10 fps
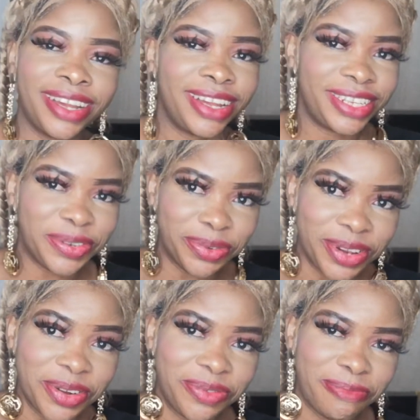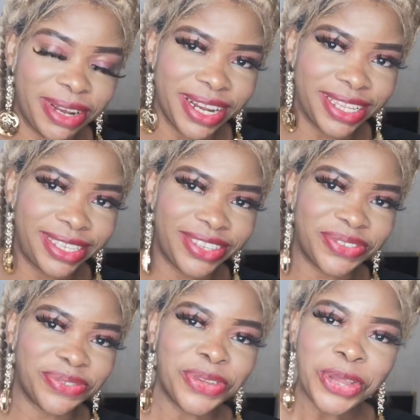and the good Lord will bless
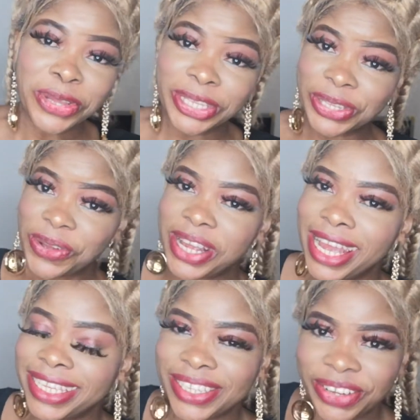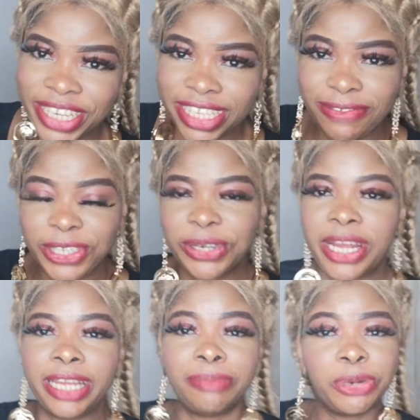you. So guys, on this video
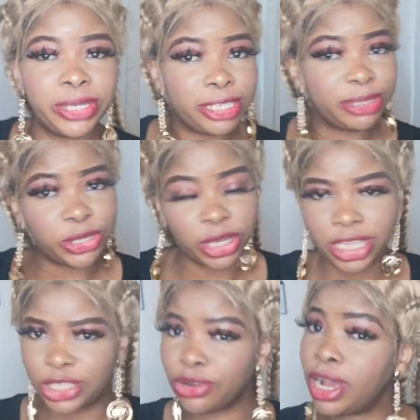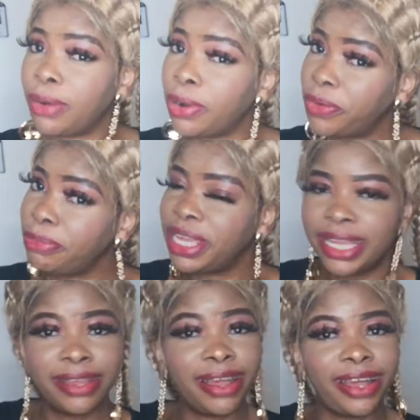I am going to be talking to our
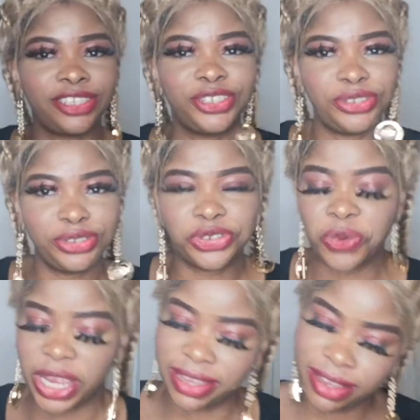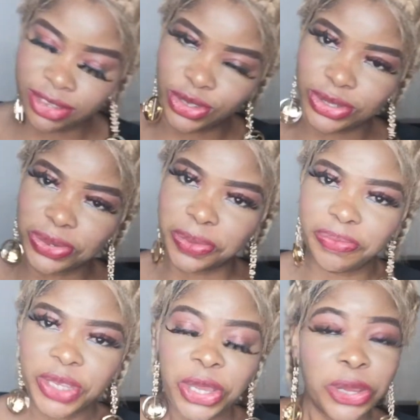women as usual. Yes,
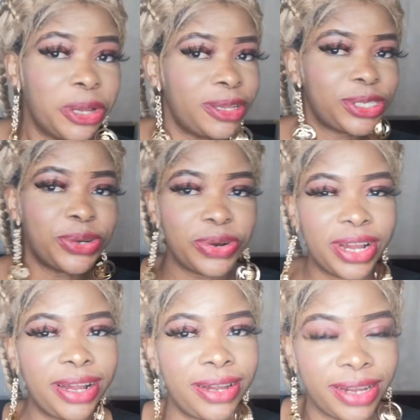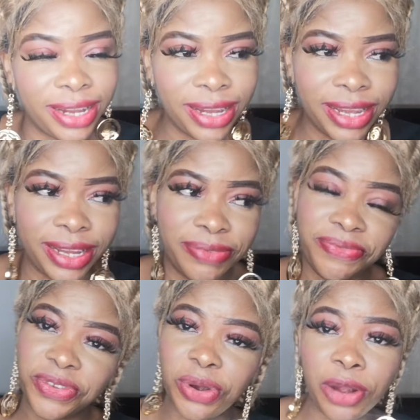a
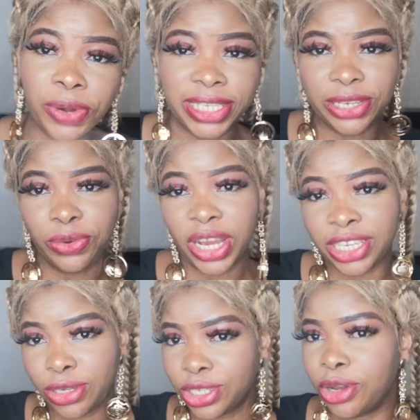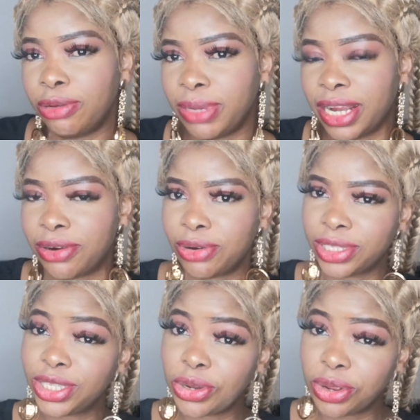few hours ago I just come
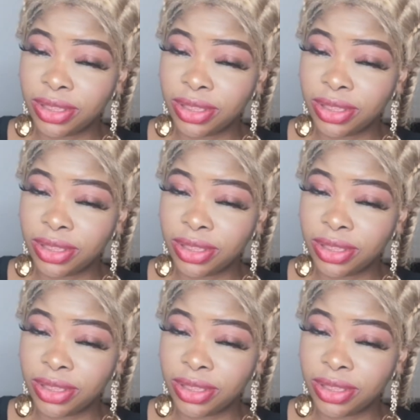across